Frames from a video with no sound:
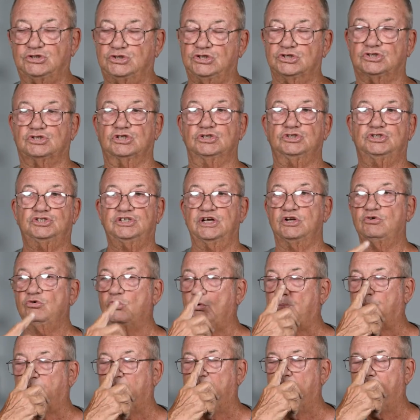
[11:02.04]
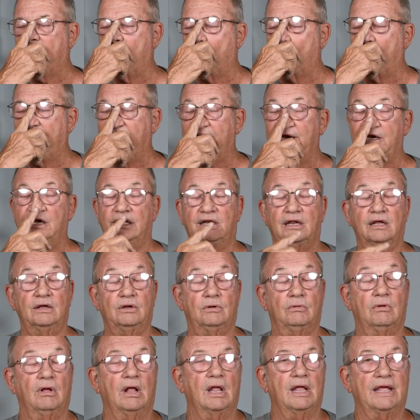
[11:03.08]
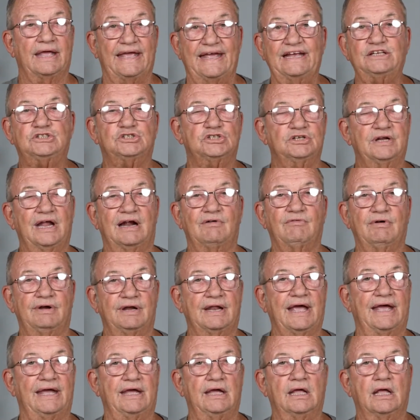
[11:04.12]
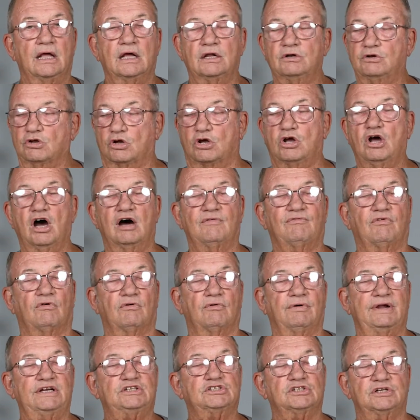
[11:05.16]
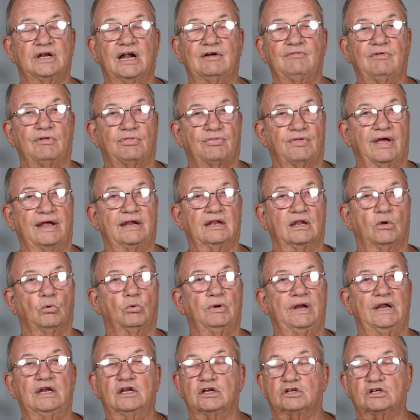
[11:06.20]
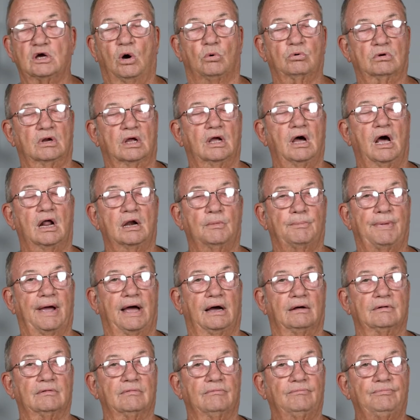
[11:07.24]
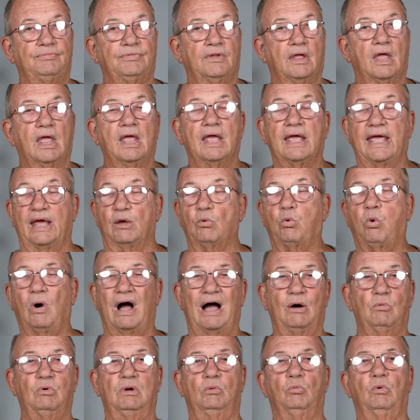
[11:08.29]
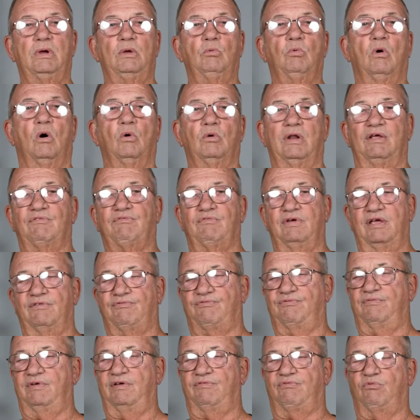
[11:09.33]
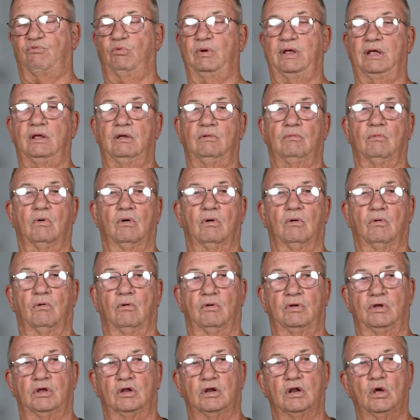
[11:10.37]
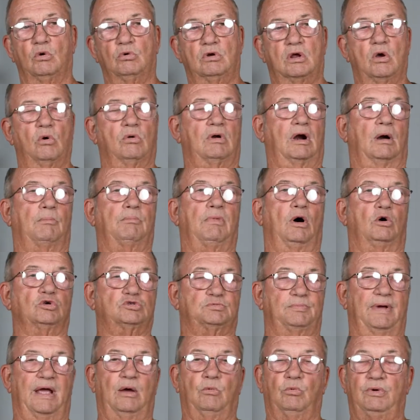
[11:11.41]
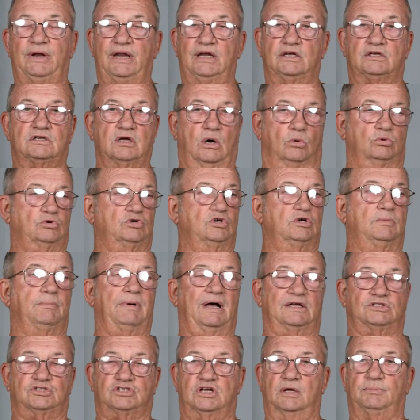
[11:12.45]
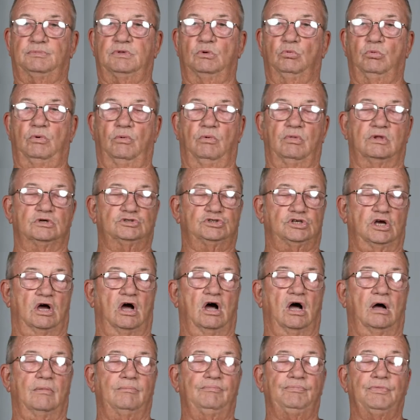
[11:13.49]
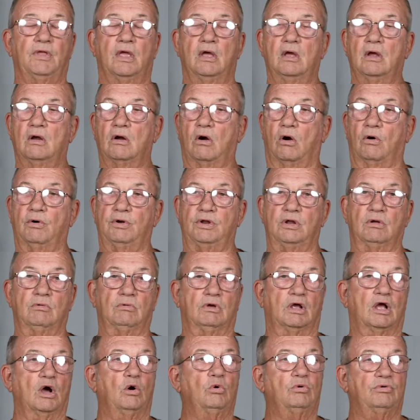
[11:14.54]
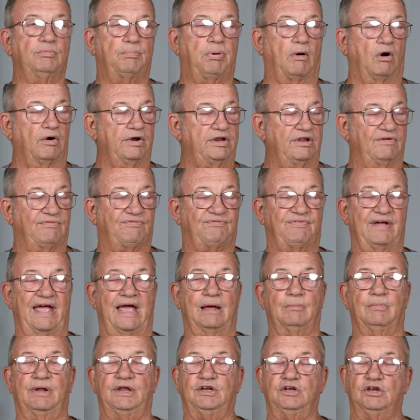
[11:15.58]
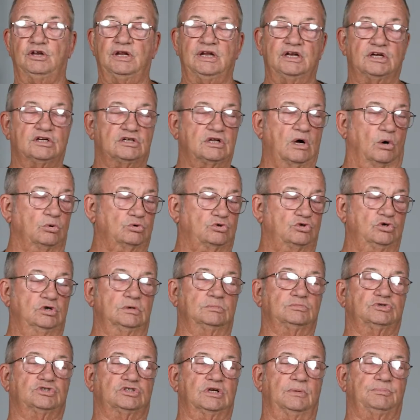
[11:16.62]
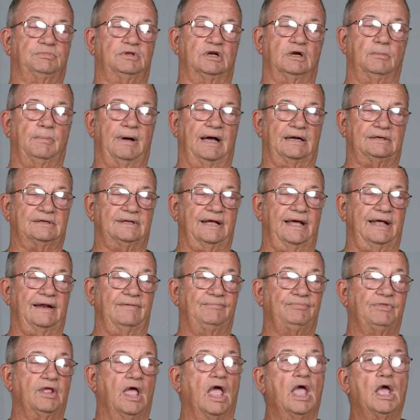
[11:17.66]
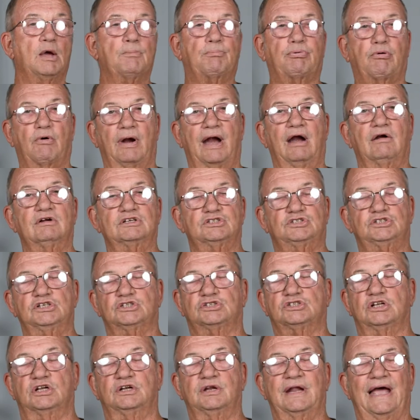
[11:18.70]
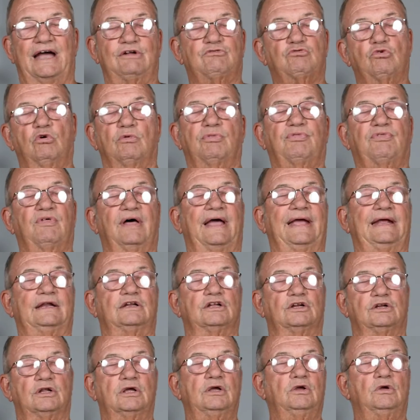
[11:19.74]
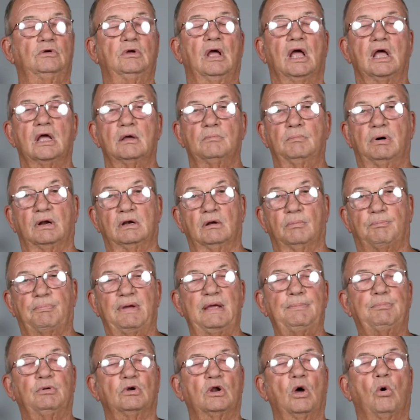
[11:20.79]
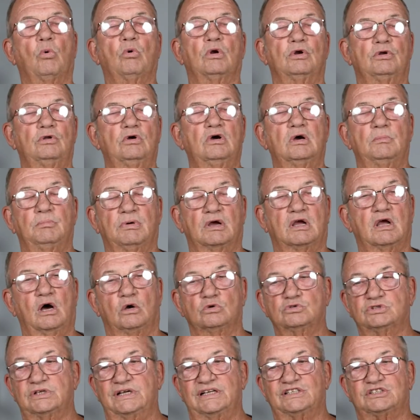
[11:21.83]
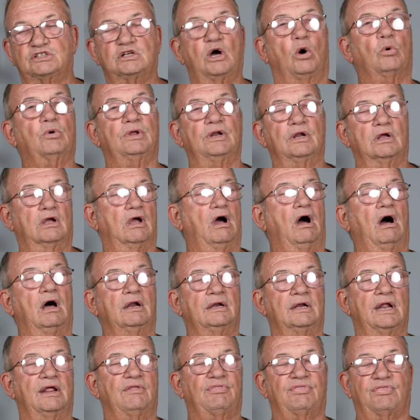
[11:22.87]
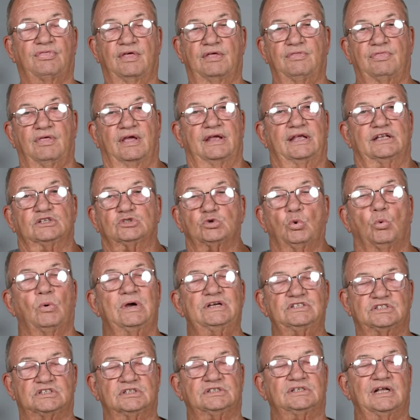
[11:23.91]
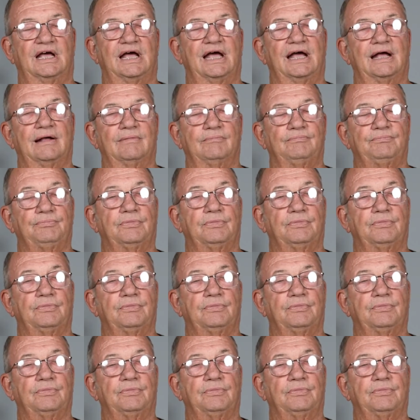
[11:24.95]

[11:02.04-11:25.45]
just a general prayer that we need to do each and every day to cover each and everything that we need to talk to God about. And why wouldn't we want if if if we you know to go to our boss man, we need to talk to him about something with a job, or you go to part of your family and you need to talk to him something about that. Prayer is just a natural thing to do, but the people don't want to do it because it's talking to God. They they think it's a waste of time.